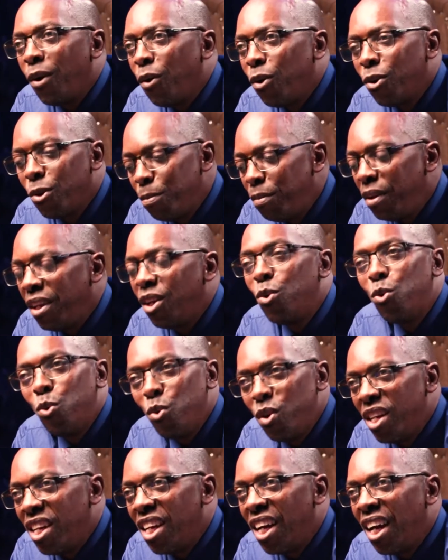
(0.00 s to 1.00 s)
I don't want to be
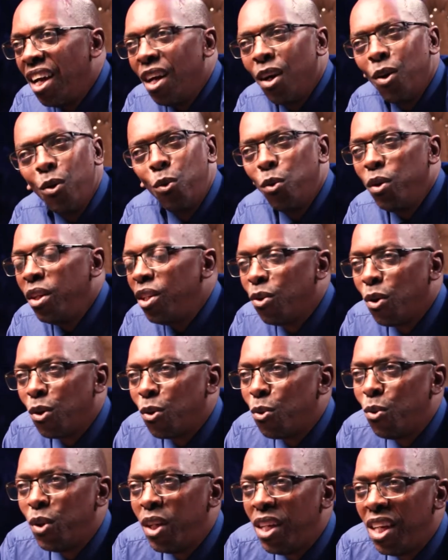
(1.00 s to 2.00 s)
good. Good is
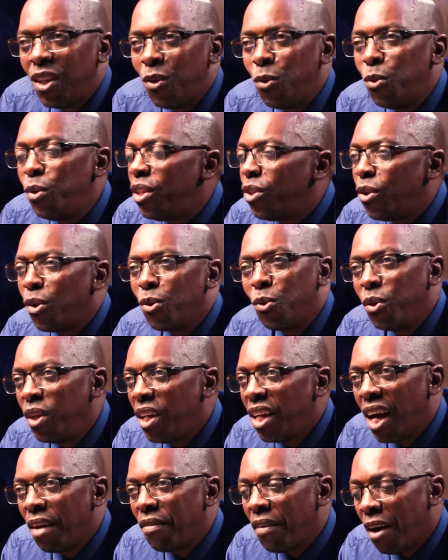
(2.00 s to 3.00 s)
not good. Good is not
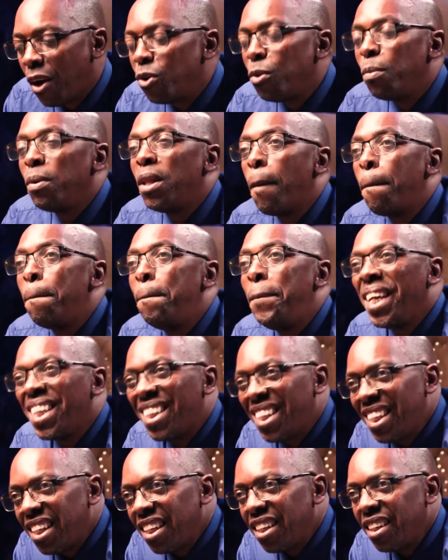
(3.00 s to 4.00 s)
good enough. I want to be the
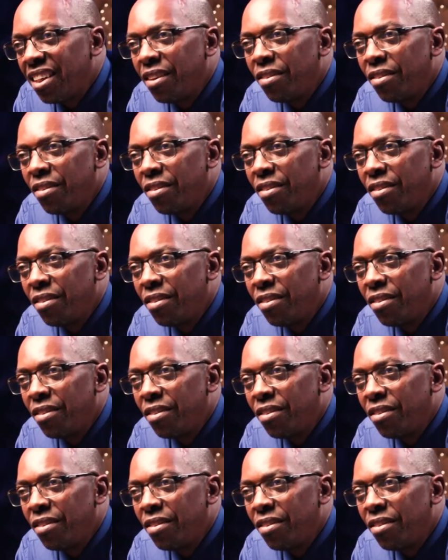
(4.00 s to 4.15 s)
best.